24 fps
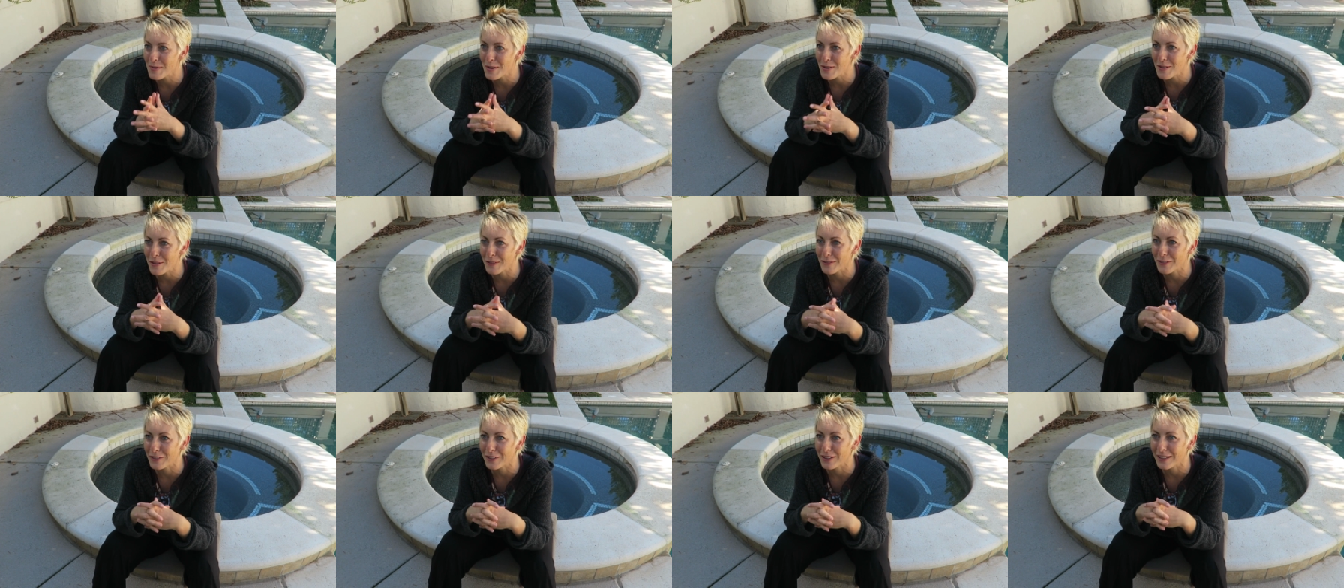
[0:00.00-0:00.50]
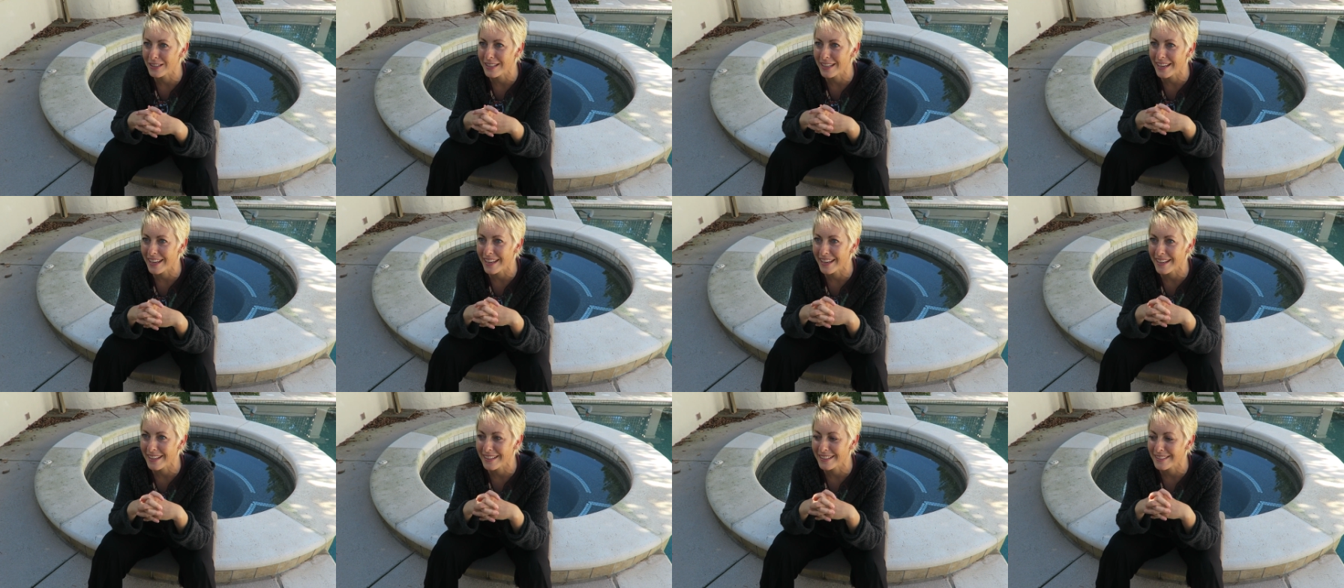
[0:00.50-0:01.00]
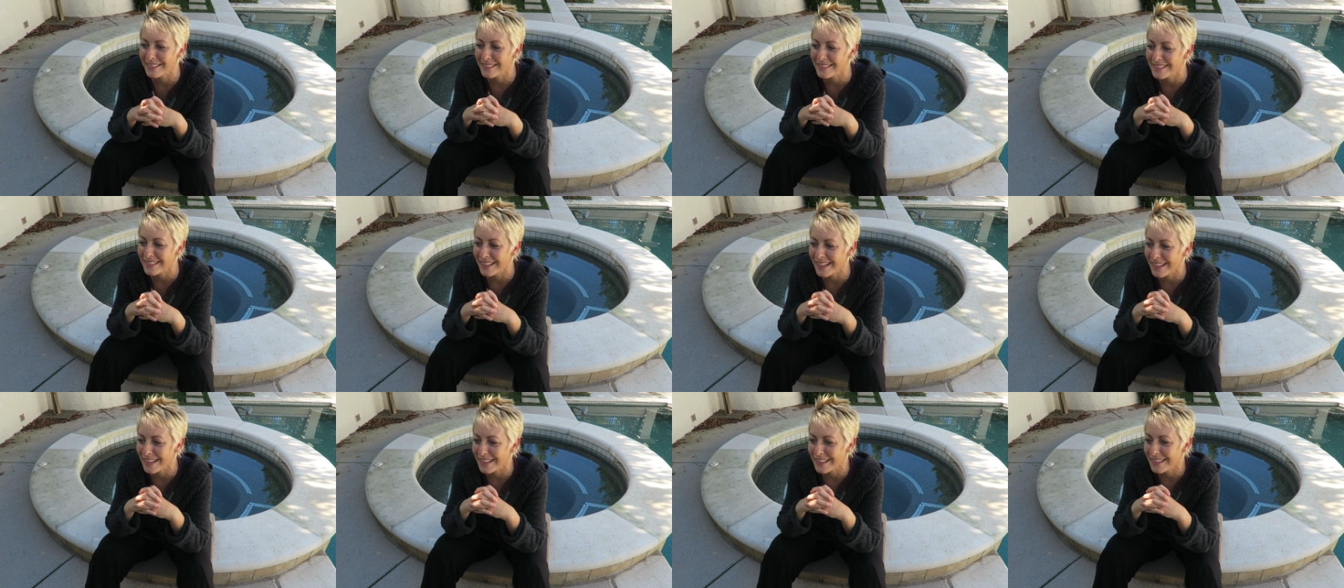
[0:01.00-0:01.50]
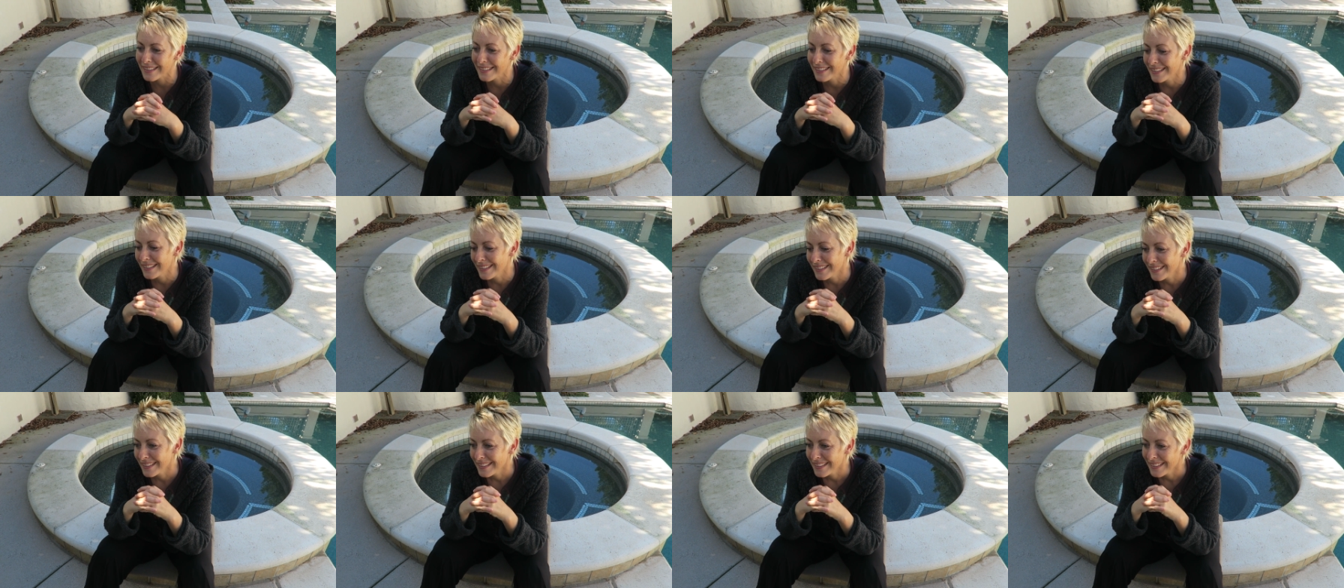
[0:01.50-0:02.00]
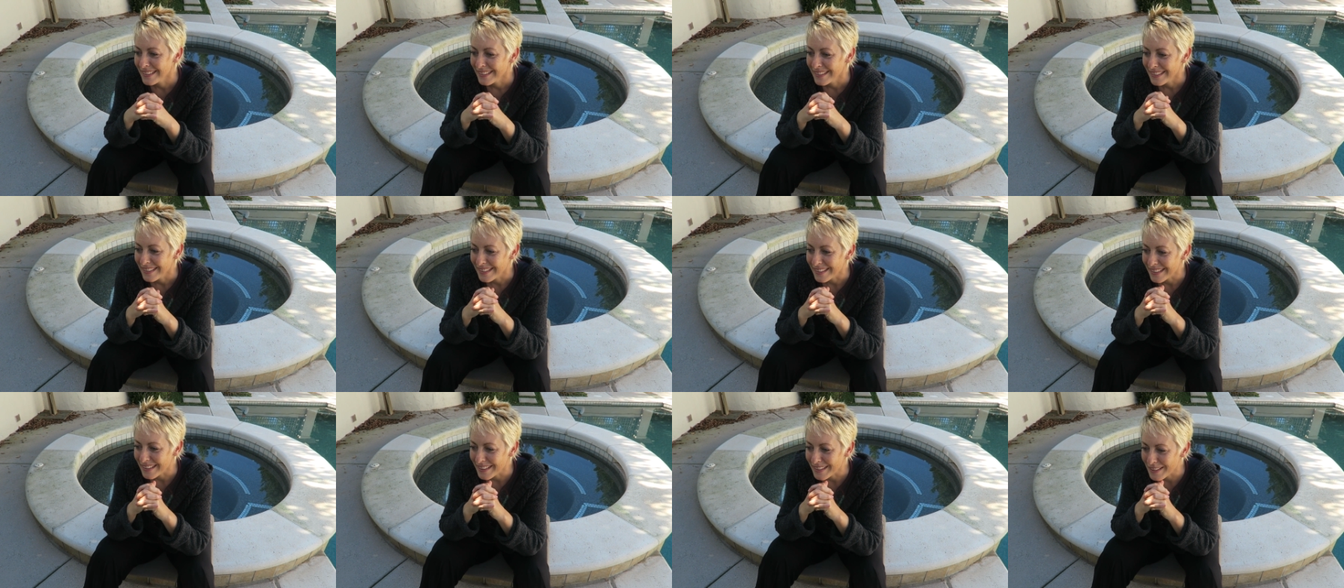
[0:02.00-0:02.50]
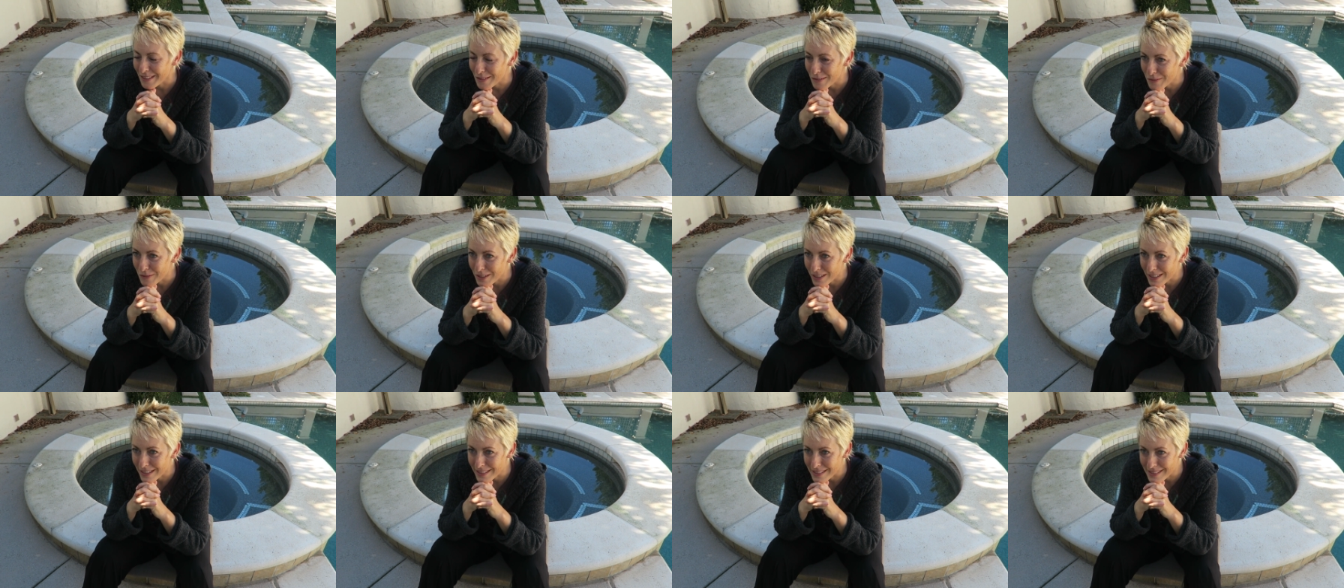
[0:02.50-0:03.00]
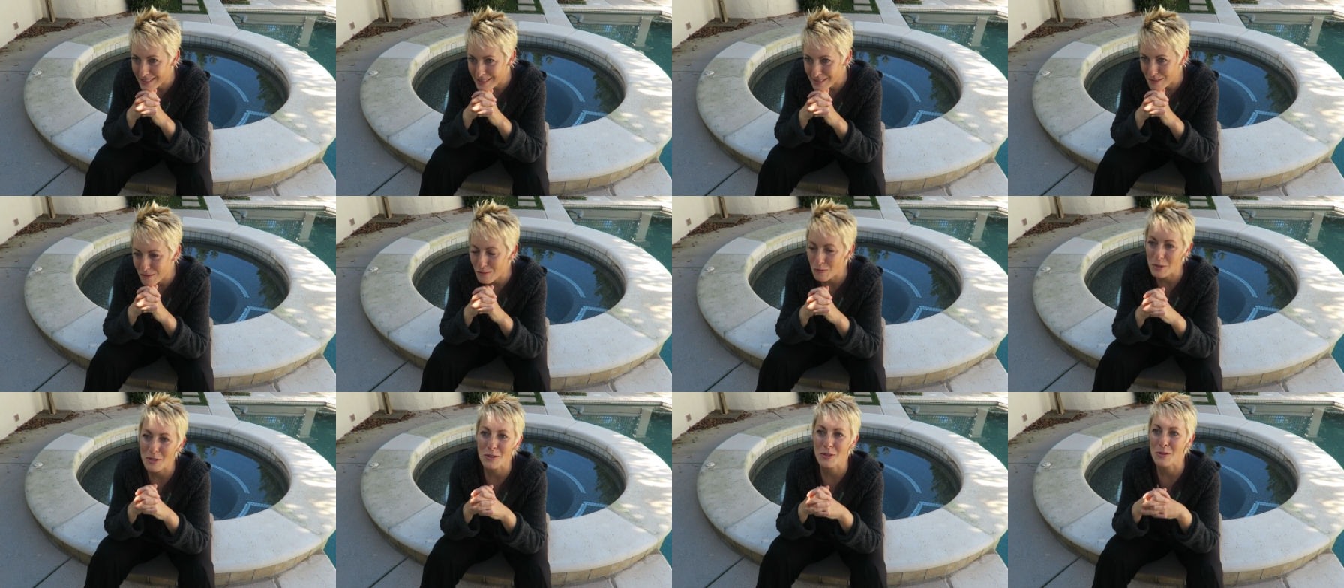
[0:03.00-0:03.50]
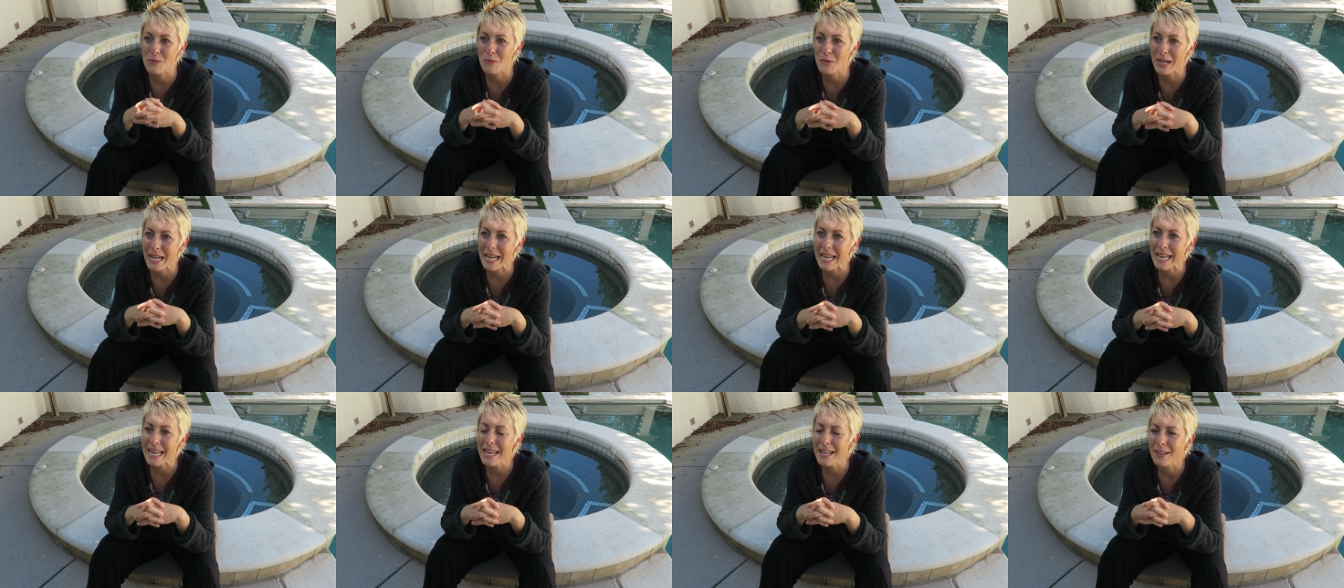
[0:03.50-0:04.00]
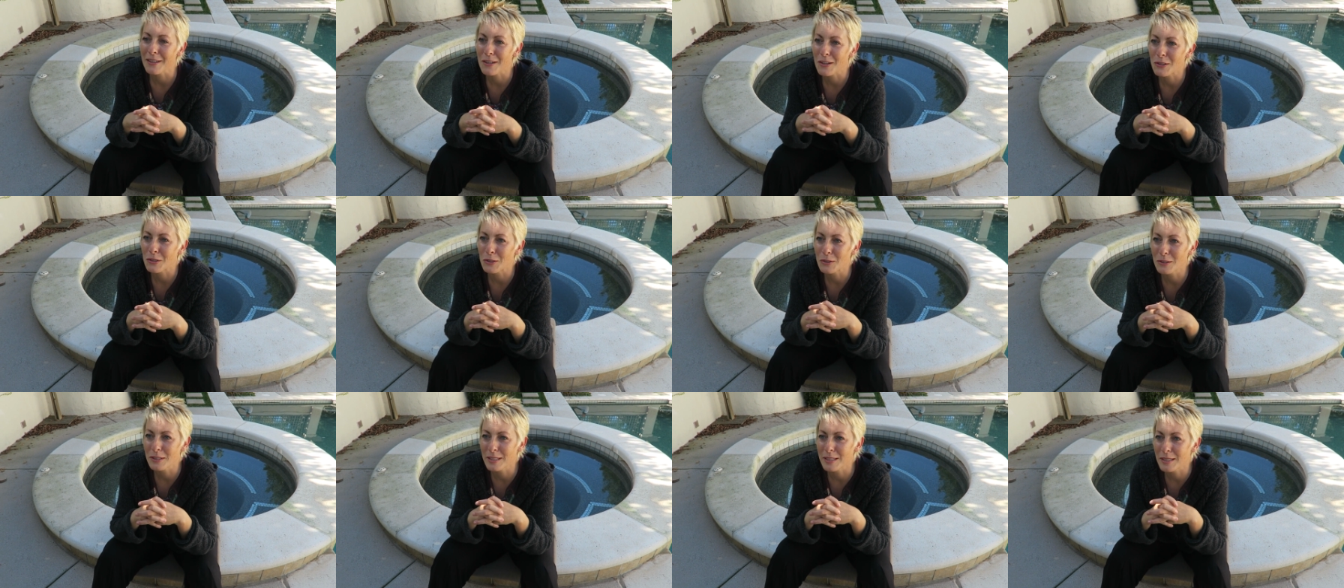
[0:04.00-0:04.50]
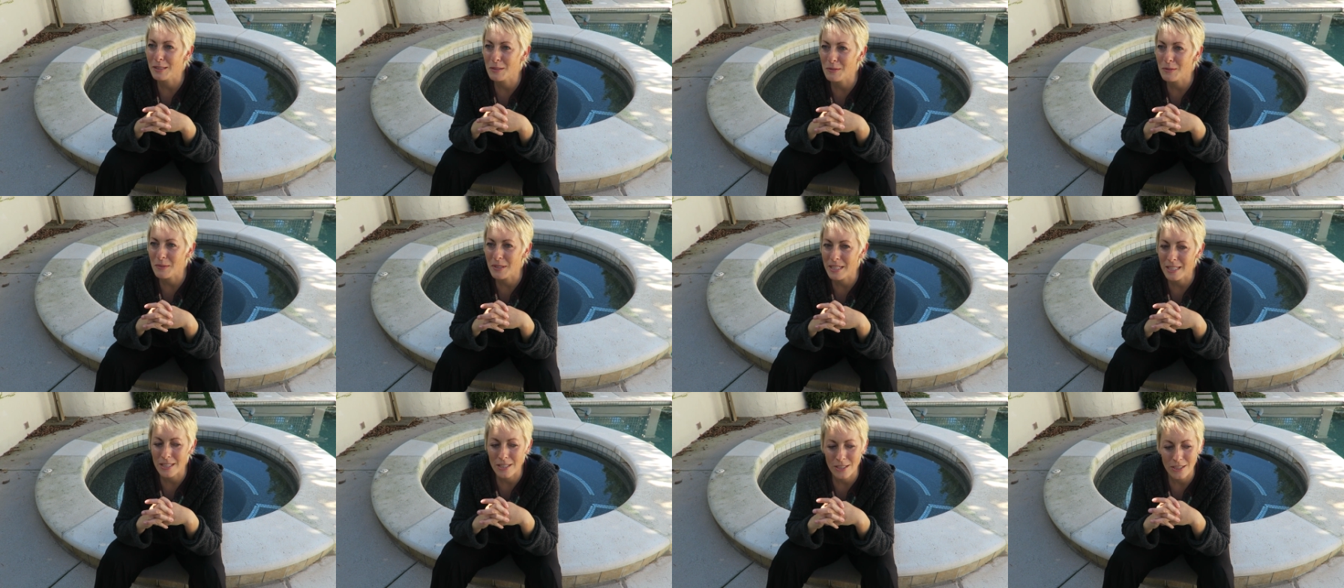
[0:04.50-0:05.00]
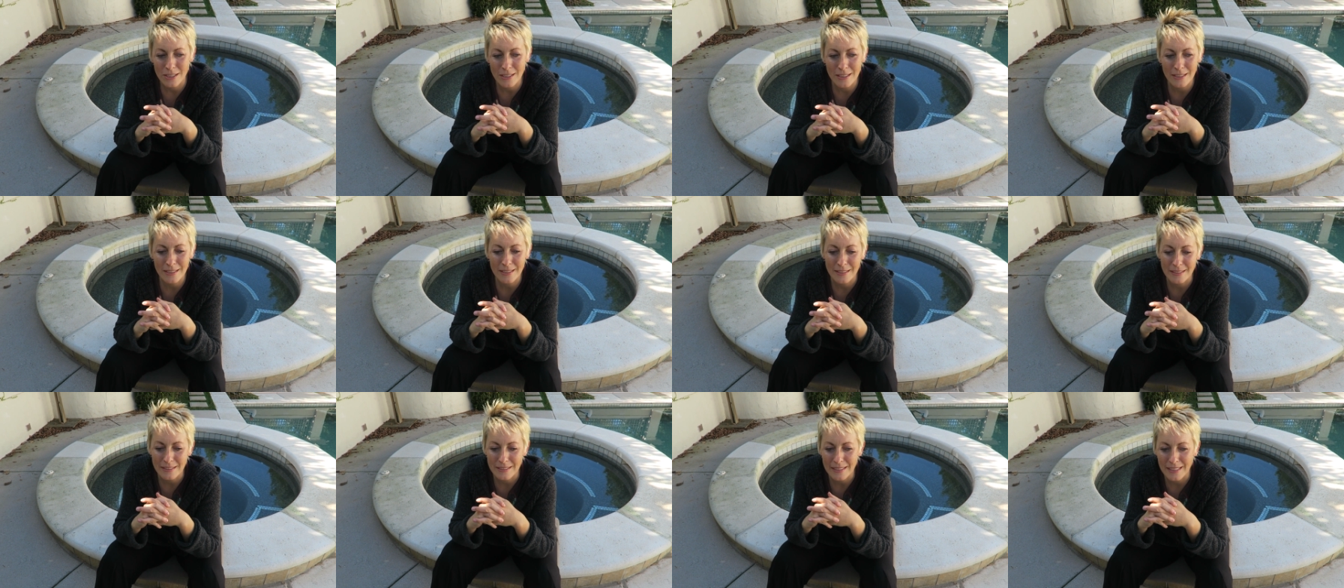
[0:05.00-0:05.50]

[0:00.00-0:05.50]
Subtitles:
beautiful, and you know, where it's rainy and cold in the winter.